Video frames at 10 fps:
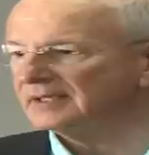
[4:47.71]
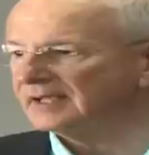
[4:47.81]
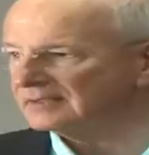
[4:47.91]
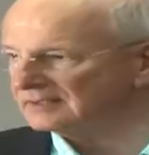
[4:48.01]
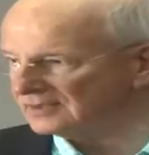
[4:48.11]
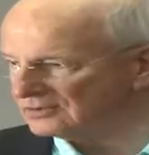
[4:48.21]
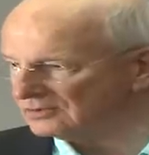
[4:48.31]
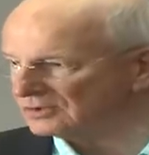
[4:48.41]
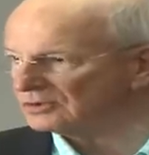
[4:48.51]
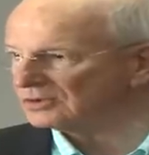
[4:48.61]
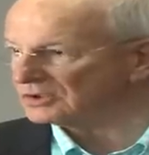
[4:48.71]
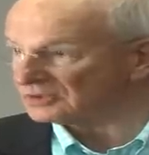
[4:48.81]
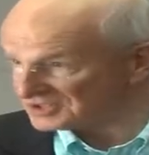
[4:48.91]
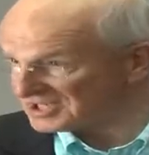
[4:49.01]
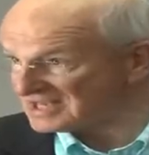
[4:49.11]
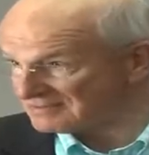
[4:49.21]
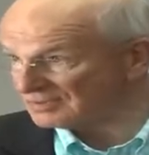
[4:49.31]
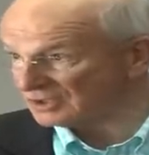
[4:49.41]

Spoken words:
and you're a team,